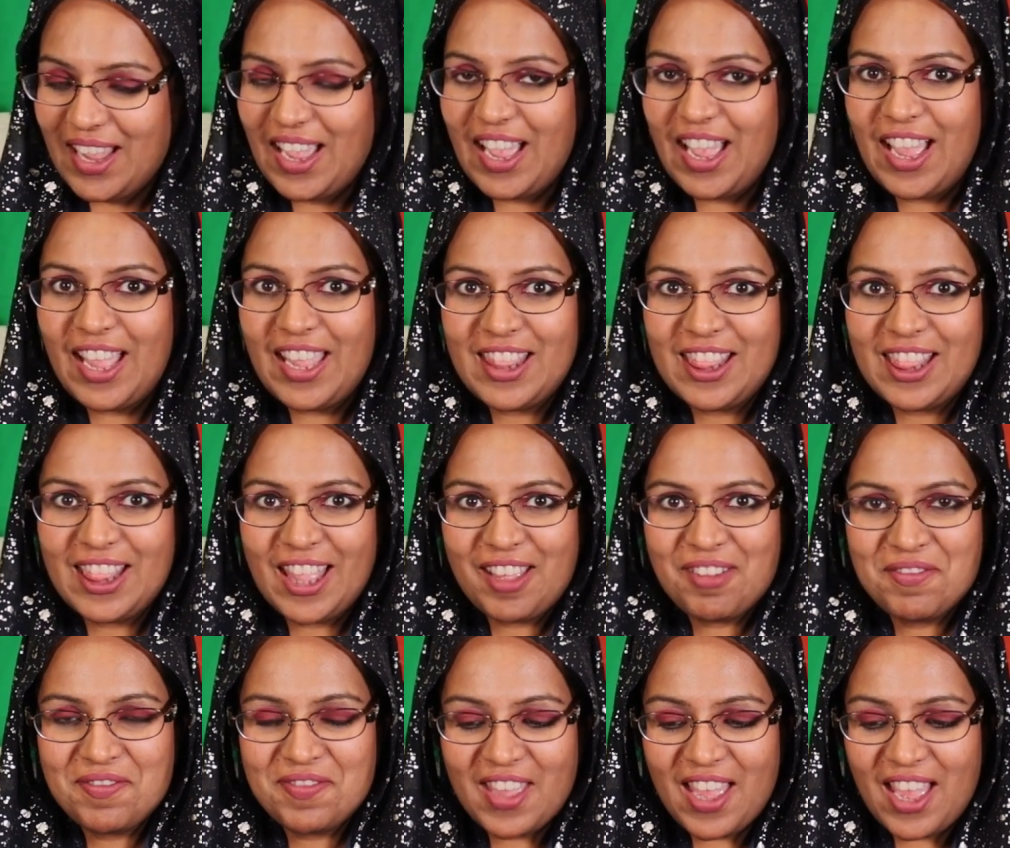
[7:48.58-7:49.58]
I
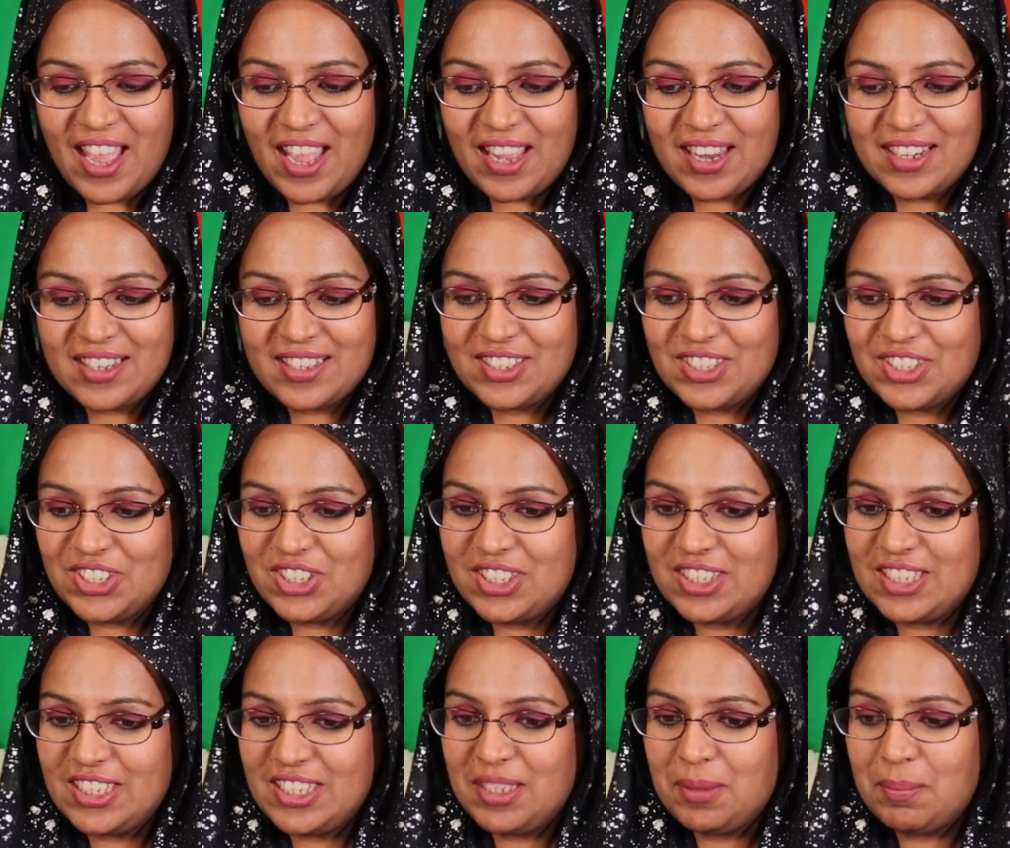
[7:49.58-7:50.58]
love that.
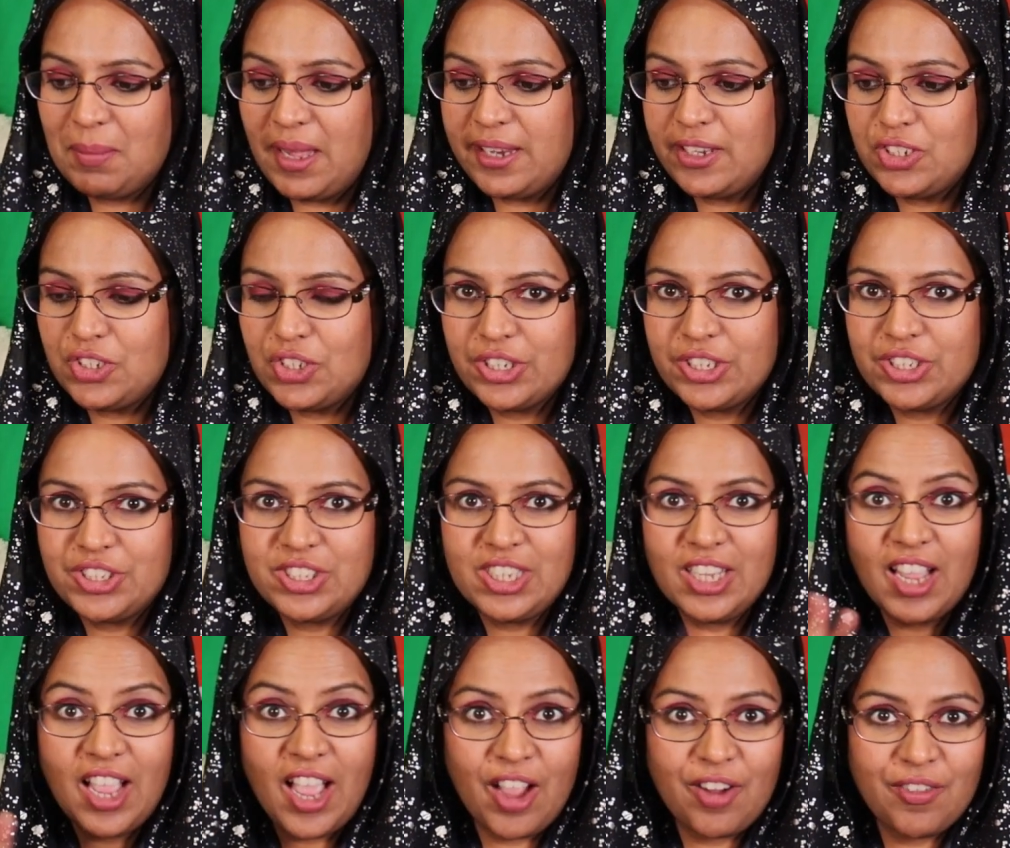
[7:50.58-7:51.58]
She made sure
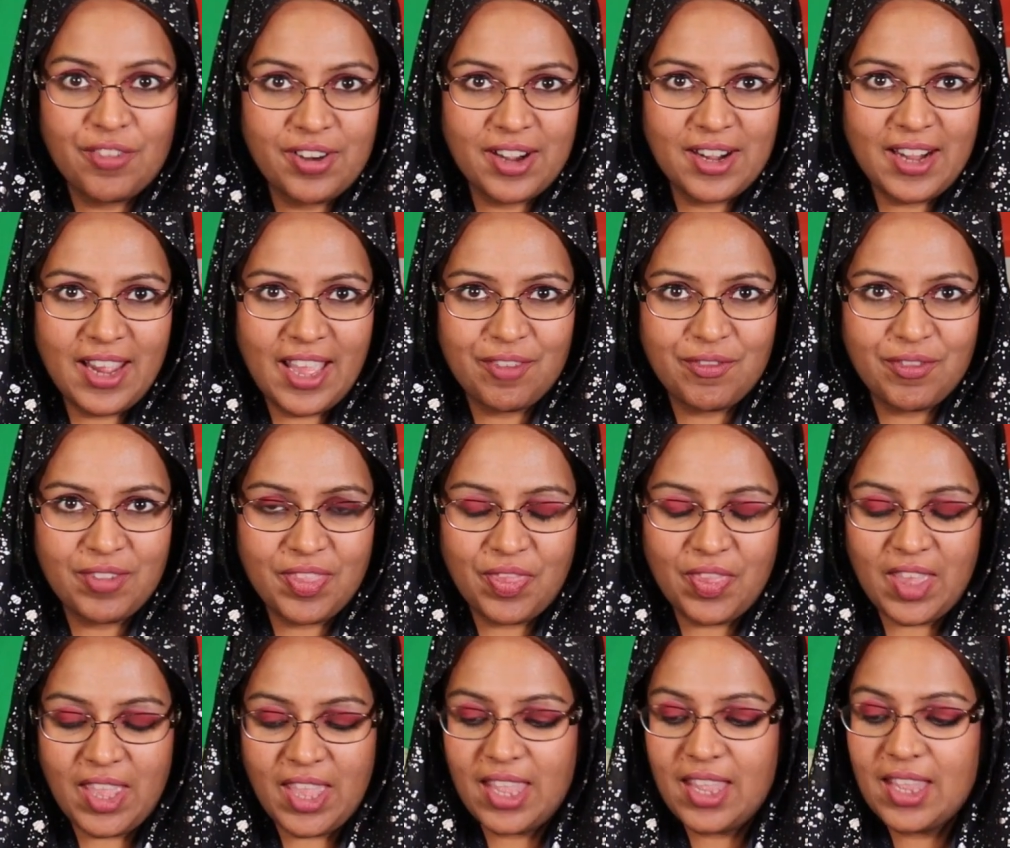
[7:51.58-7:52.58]
she covered
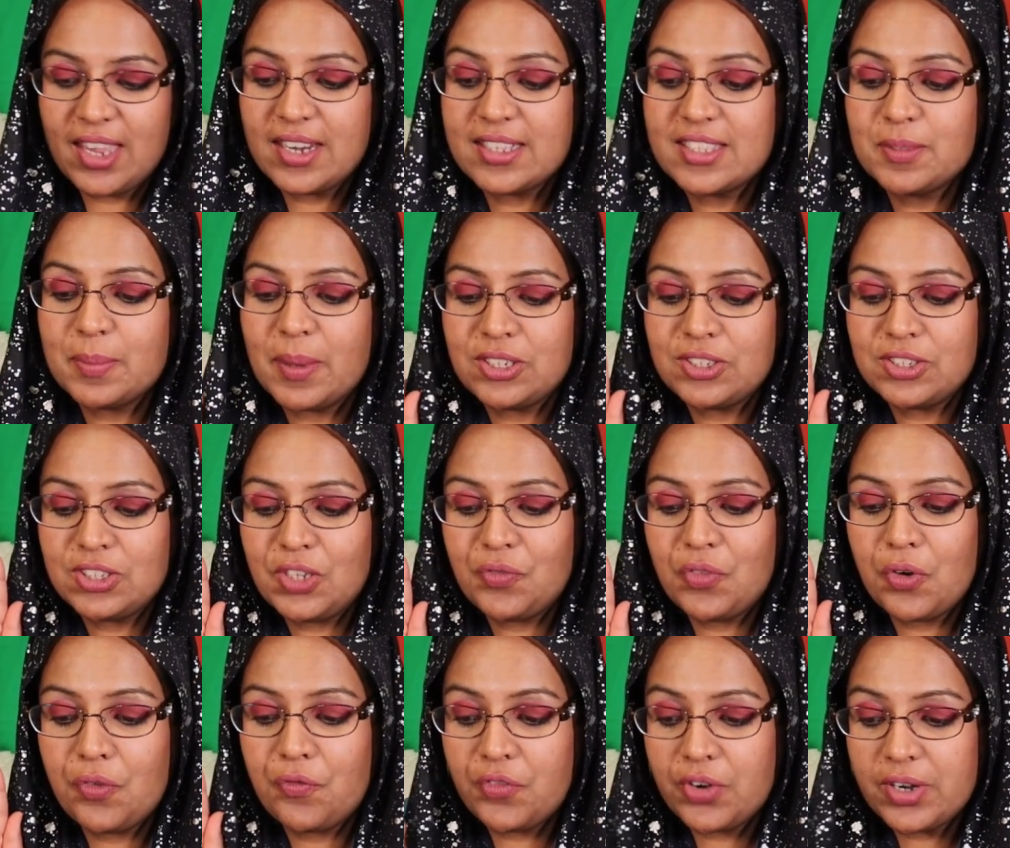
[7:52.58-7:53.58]
everything, and especially
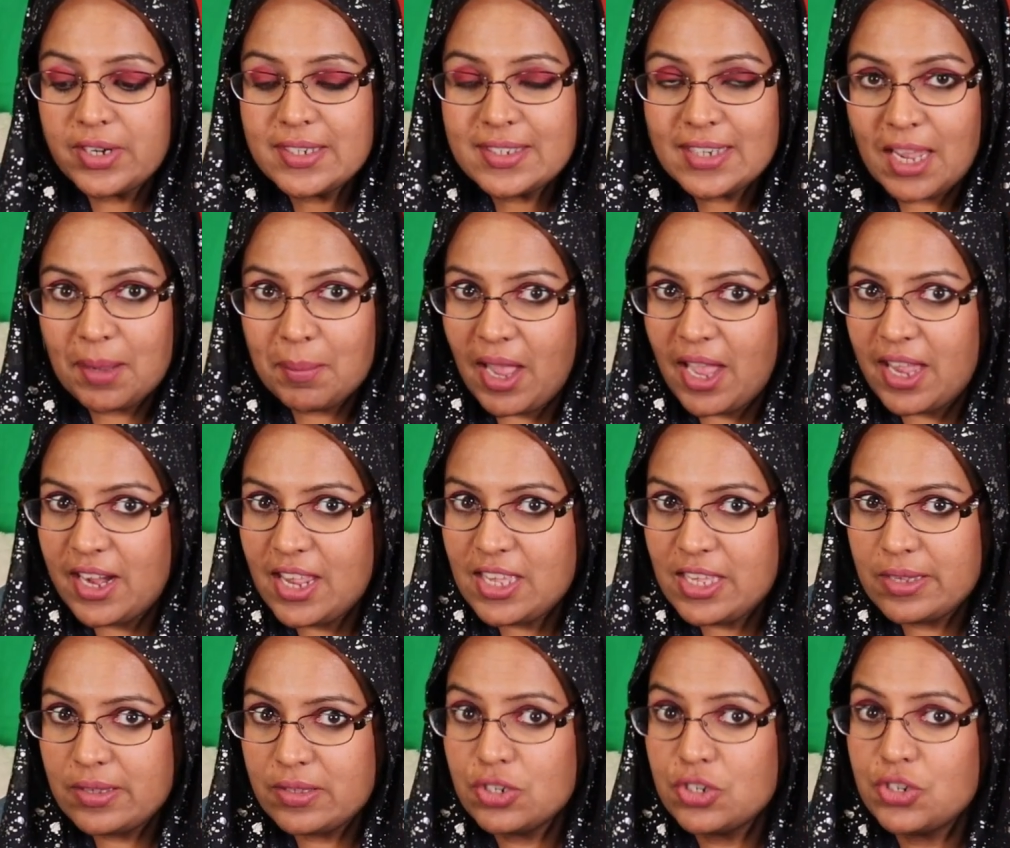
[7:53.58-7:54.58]
for first-time henna
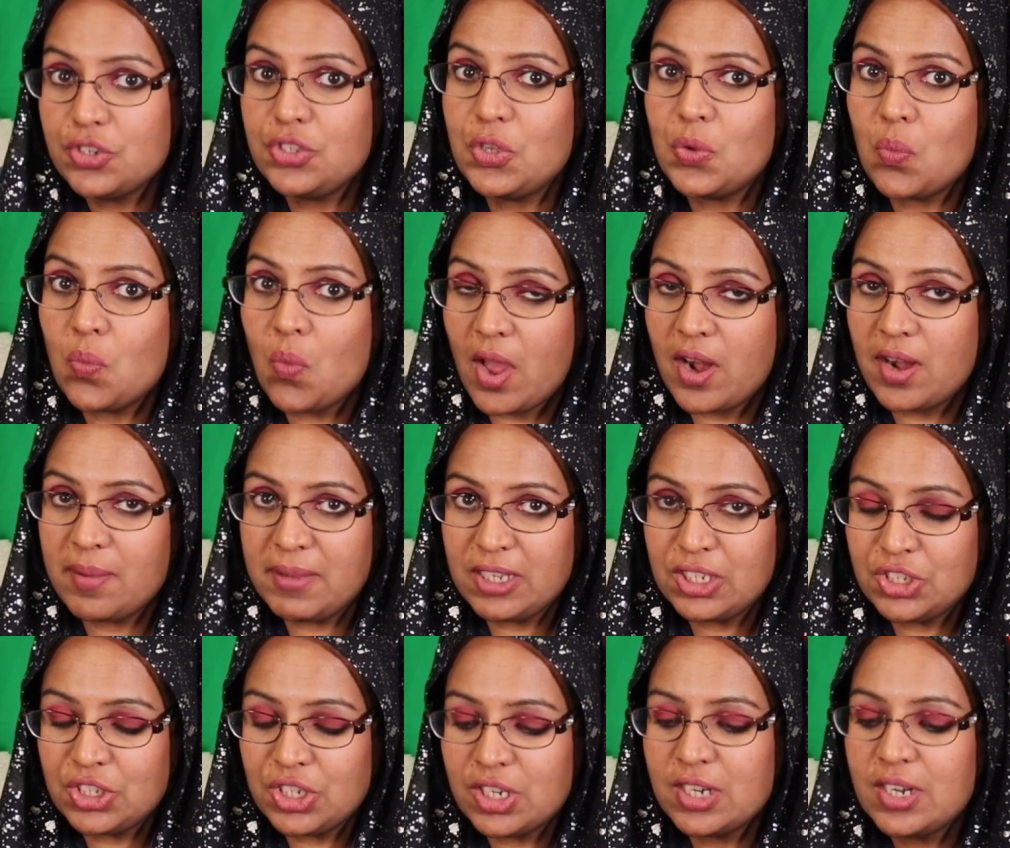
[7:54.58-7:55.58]
users, you want to
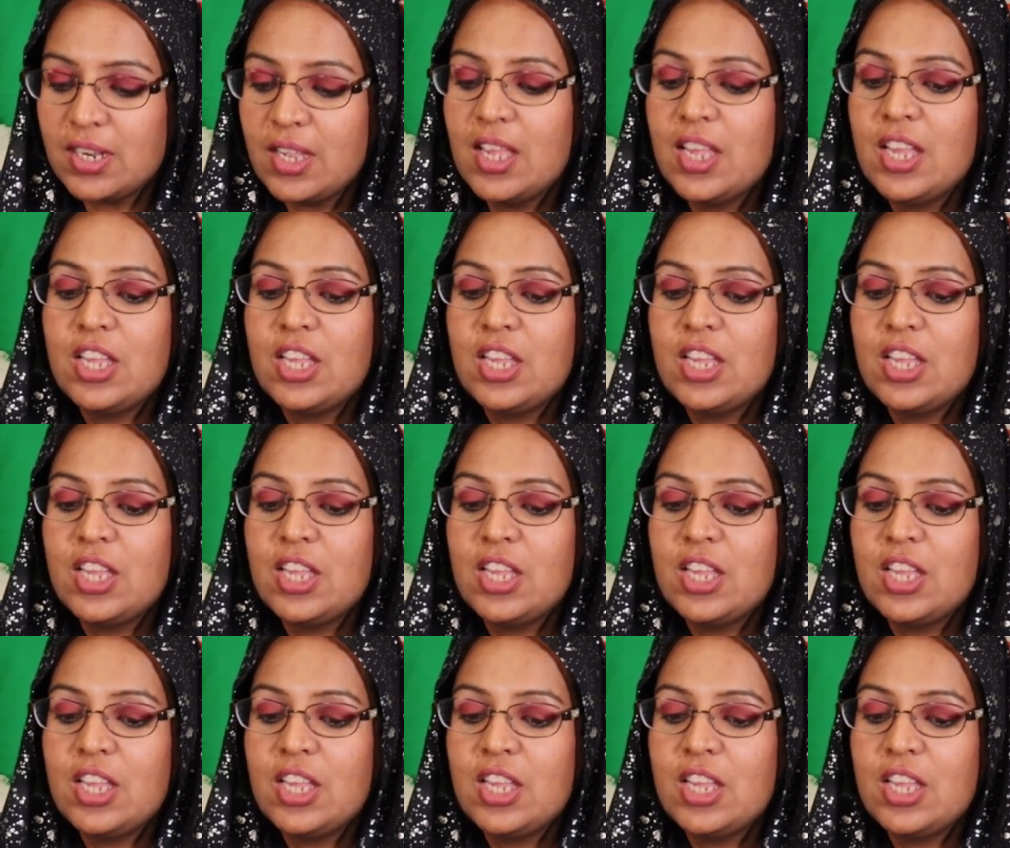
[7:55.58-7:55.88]
make sure